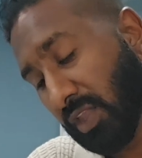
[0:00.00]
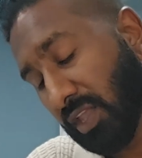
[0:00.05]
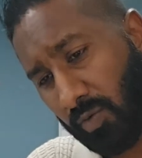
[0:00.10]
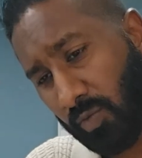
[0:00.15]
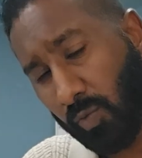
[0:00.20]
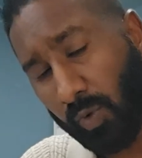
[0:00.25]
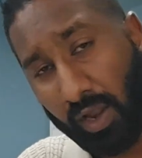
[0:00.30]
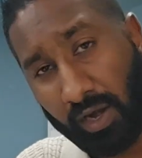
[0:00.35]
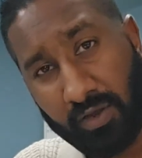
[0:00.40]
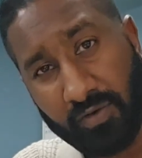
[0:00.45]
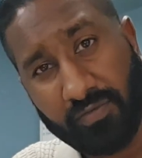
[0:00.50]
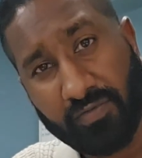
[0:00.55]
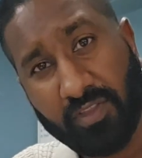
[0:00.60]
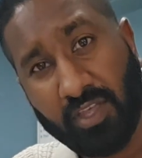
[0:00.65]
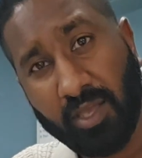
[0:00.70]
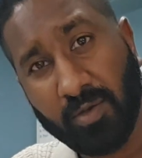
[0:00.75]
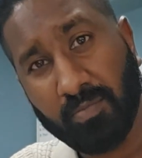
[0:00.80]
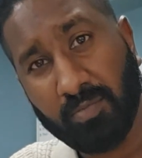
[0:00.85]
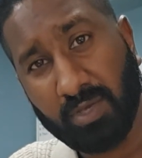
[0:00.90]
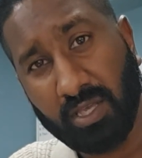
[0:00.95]
One of
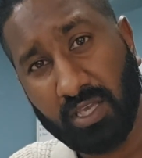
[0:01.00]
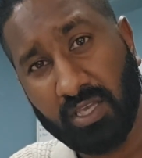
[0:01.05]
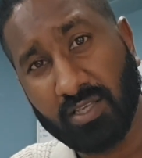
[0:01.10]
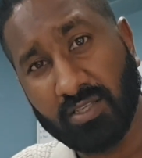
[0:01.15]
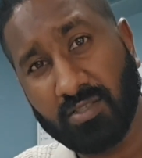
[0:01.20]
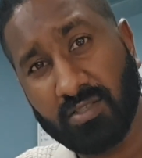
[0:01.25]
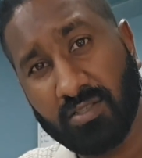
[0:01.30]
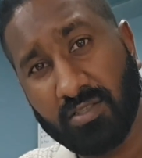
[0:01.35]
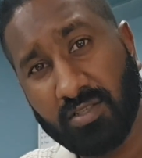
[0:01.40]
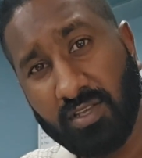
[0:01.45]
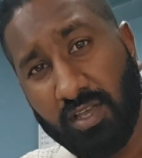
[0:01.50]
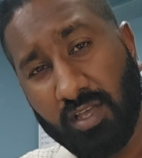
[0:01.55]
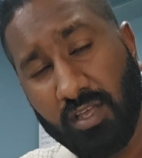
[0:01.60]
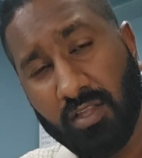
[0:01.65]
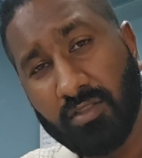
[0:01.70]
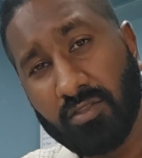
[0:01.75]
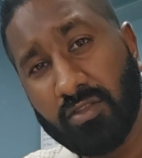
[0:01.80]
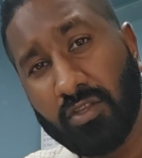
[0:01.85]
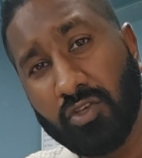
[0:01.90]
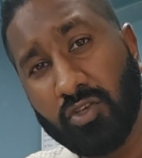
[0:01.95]
them is
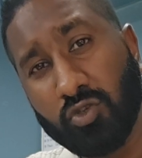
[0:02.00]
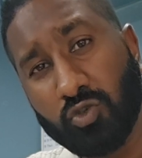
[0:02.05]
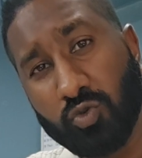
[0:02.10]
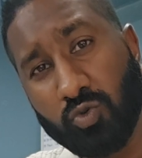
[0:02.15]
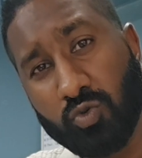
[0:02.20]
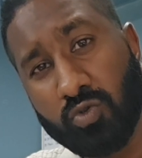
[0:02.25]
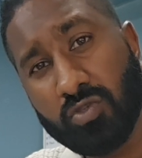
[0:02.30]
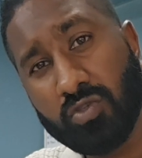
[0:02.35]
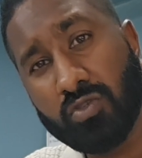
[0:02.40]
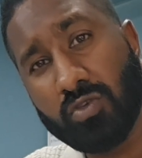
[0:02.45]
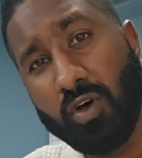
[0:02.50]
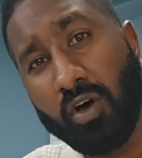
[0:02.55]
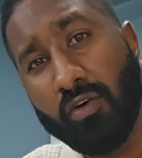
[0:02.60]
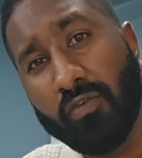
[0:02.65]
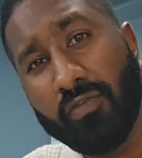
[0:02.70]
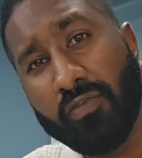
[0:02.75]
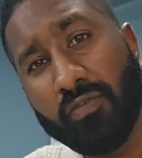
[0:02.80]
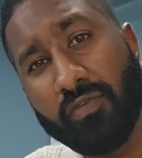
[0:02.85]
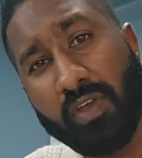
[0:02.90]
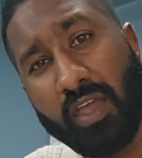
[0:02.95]
the use
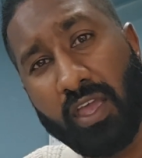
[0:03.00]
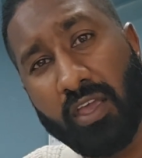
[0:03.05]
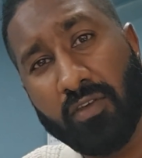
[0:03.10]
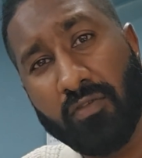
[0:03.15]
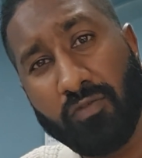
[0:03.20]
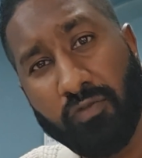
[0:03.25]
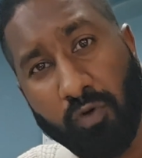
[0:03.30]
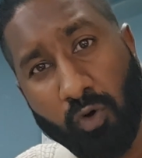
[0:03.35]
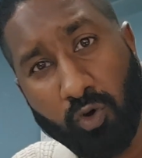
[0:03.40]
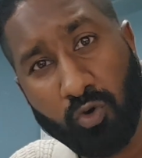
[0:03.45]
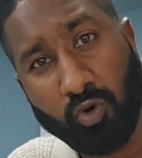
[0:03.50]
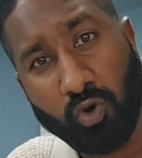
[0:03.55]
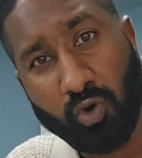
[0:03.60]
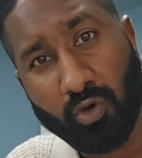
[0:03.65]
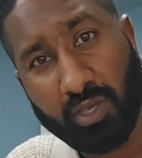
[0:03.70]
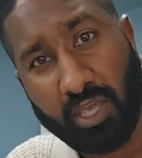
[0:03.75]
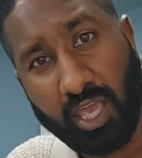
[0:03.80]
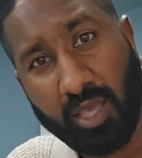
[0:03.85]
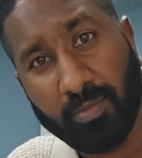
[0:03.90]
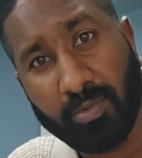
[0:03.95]
of a
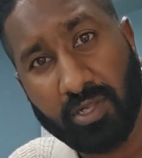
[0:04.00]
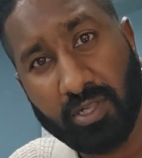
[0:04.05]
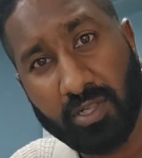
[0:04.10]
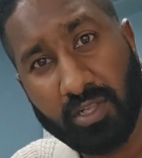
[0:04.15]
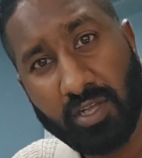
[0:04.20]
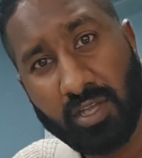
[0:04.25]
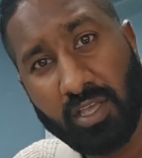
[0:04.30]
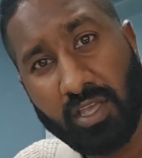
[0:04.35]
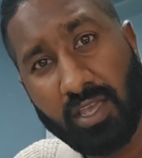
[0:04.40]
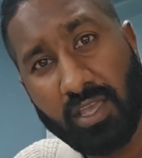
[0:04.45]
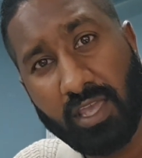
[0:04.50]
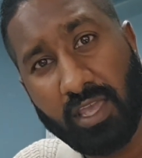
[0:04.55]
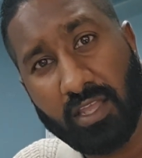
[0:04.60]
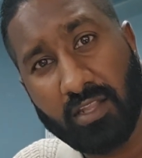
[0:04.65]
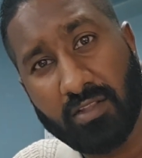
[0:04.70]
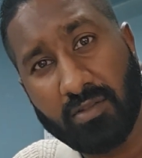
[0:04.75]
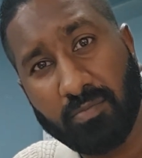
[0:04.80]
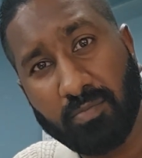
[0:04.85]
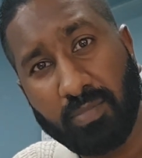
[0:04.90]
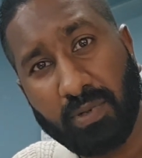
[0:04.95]
4-core cable
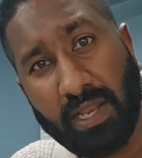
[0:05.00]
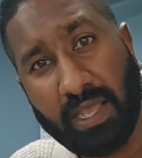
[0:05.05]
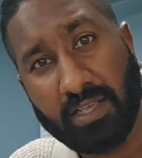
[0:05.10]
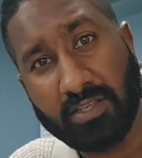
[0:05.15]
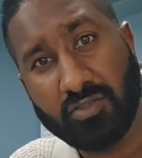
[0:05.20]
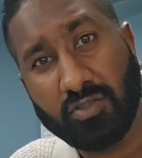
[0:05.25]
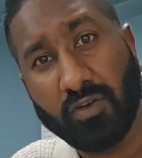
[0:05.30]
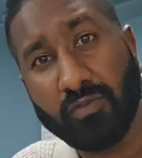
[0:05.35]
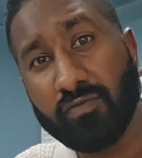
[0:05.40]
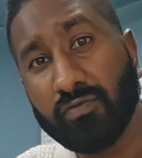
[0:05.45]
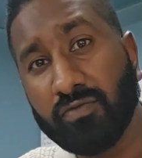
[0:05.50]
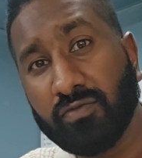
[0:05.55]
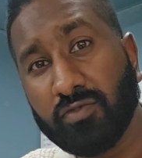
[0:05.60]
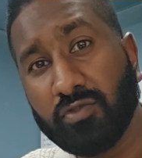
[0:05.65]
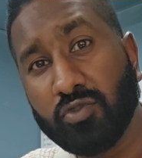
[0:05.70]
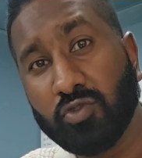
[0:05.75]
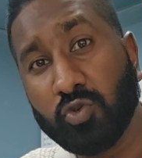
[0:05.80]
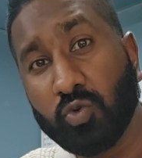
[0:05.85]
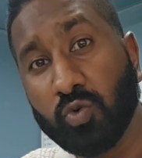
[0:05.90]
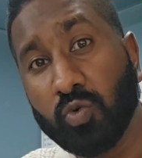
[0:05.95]
in place of
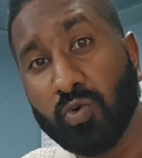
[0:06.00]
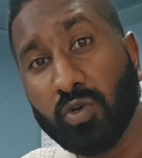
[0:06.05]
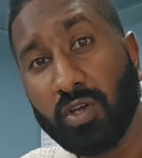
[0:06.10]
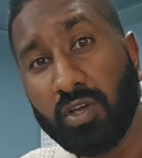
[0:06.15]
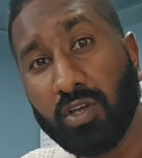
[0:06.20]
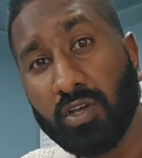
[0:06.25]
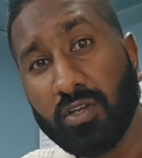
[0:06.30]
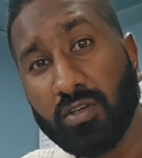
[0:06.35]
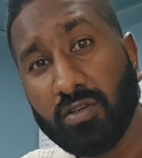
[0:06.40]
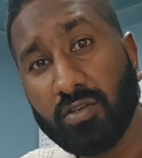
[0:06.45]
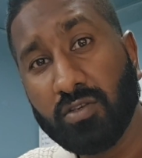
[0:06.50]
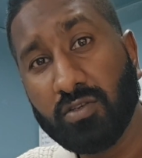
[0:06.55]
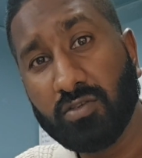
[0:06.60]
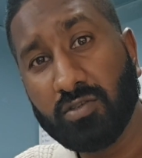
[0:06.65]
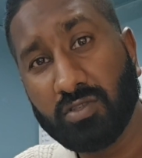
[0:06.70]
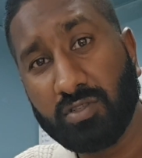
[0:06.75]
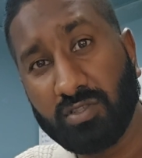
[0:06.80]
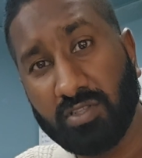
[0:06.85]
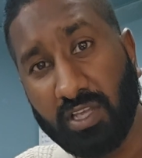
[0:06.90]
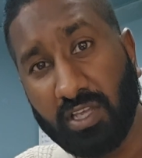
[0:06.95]
2
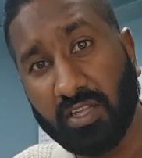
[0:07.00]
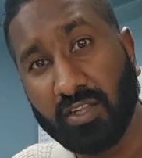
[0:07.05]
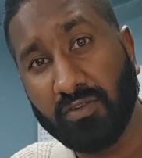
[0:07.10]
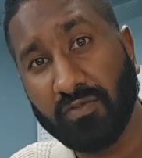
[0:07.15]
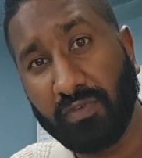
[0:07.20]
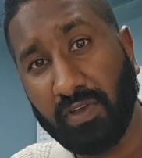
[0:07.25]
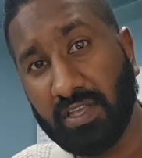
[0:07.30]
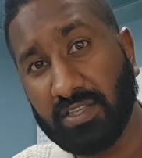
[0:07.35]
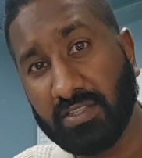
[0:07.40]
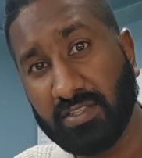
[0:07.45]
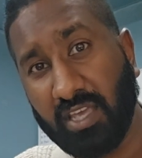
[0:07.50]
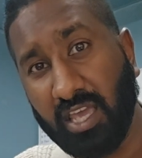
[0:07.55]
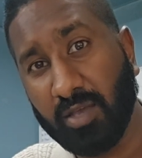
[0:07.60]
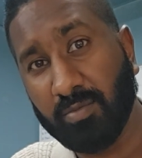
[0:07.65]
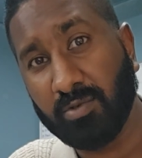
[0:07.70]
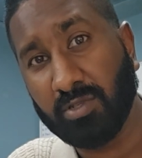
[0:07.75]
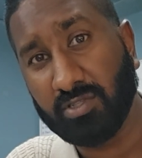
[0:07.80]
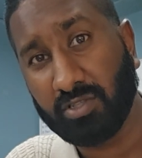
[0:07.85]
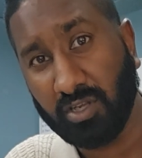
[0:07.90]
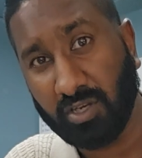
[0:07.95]
single-phase
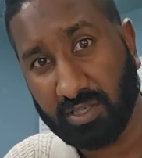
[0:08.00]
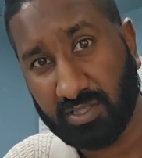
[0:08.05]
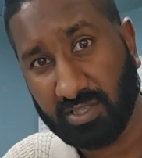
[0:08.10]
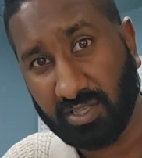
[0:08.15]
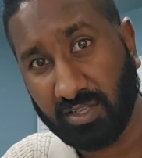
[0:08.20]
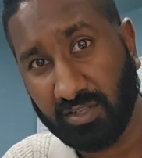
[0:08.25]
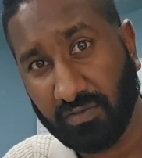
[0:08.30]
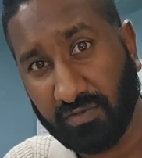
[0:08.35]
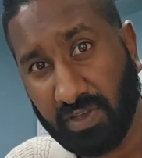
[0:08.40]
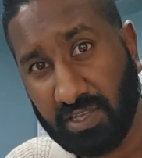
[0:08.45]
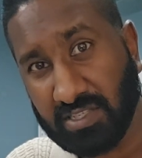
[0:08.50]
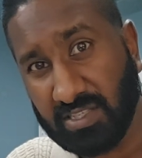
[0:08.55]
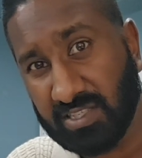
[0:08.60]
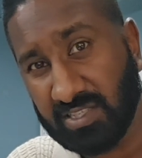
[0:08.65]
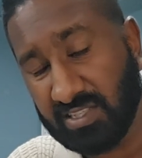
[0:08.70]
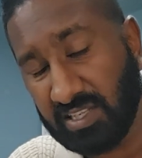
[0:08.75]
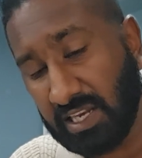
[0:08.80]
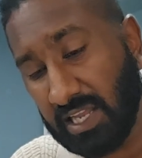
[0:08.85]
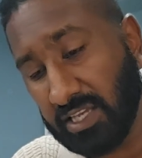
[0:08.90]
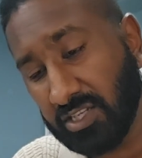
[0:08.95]
cables on a single-phase
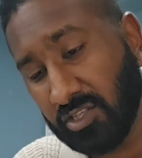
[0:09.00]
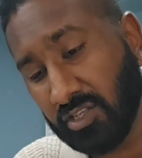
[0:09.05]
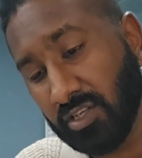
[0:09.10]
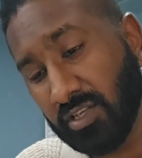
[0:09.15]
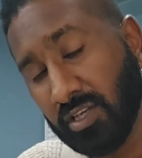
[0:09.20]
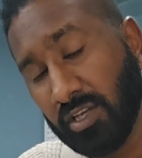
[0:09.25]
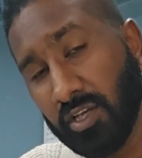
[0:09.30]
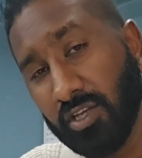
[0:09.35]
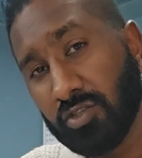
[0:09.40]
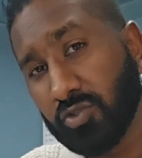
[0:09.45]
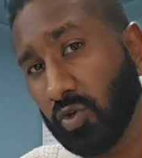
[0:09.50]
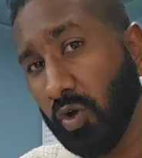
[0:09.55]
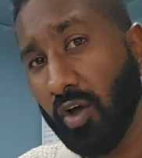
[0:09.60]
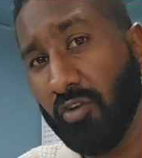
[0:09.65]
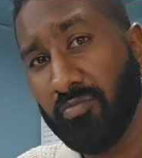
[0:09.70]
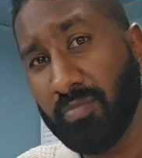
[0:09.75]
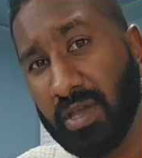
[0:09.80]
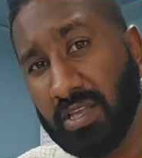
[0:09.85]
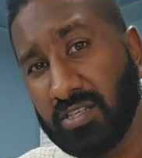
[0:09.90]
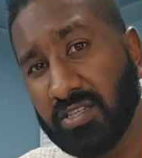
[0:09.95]
installation. So
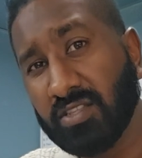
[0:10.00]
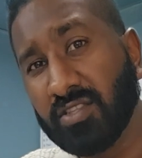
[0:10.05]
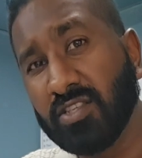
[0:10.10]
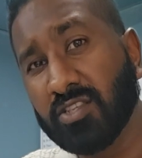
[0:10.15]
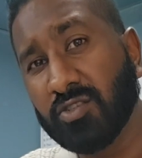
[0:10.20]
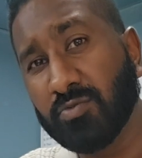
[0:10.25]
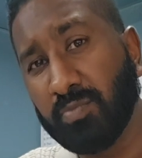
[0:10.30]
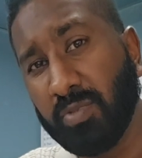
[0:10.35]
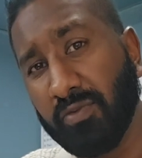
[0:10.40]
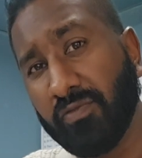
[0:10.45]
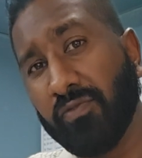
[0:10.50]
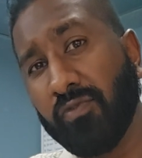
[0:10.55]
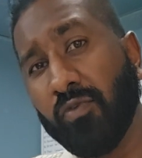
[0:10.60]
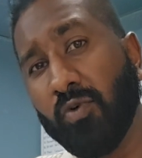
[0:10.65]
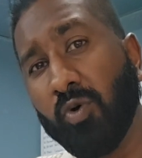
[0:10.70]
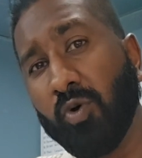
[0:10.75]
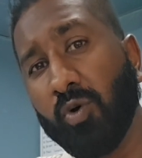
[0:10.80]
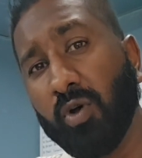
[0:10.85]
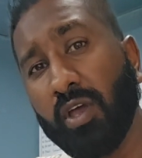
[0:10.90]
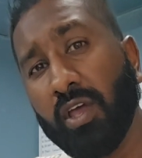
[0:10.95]
I've mentioned this
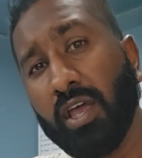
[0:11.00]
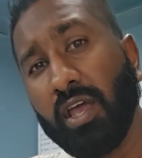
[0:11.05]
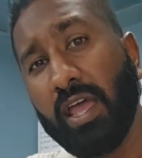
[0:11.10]
before.